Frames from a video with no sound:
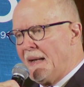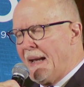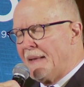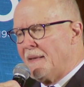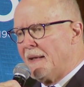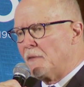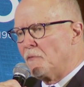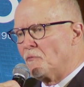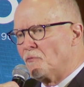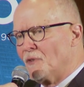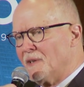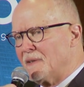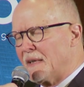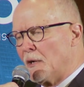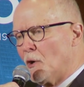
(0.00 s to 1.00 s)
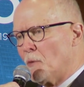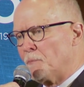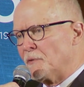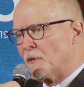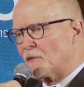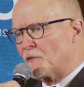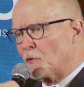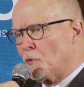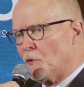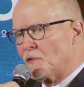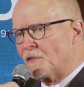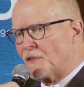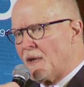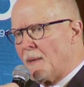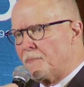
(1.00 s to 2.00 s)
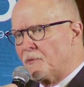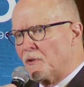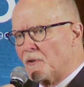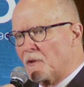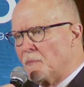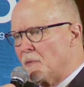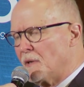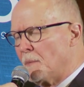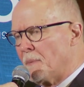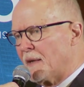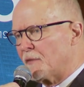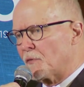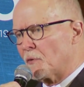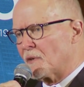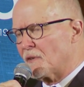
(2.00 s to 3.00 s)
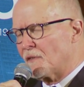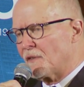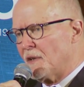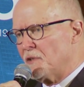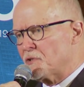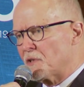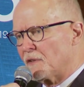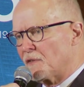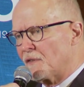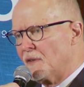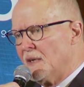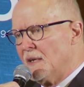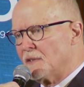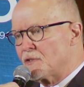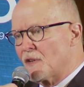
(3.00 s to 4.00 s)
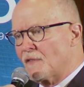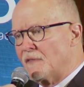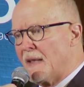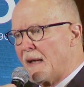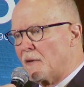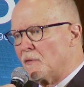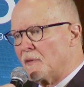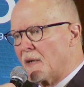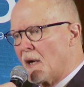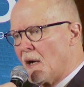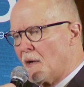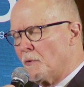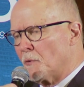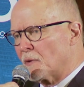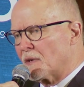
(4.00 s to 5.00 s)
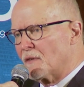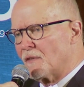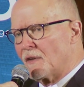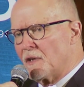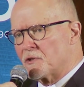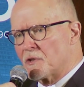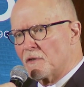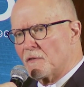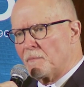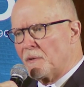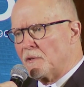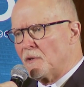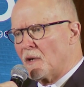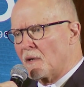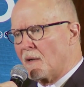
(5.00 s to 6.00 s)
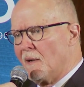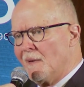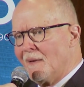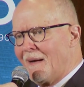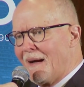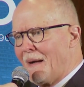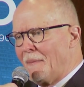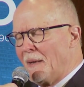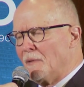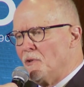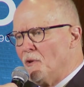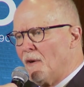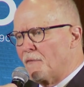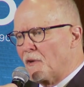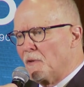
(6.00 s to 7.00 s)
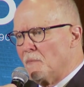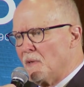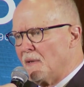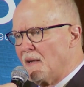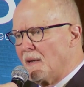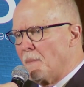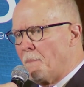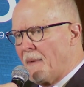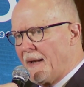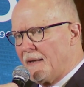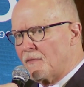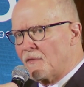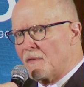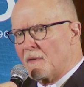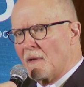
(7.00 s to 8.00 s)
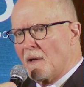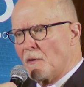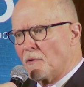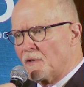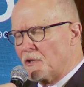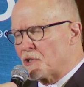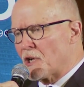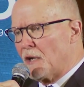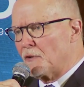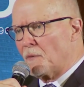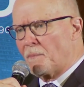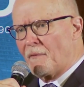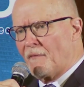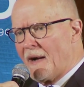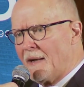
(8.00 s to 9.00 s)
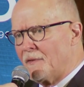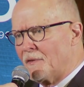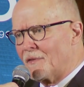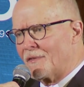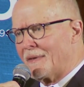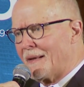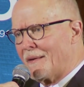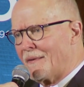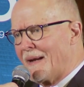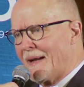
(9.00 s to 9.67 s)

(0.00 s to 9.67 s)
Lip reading: and then really open the schools up to community-based organizations, just not only art organizations, but look, I mean, you have community-based early childhood providers that are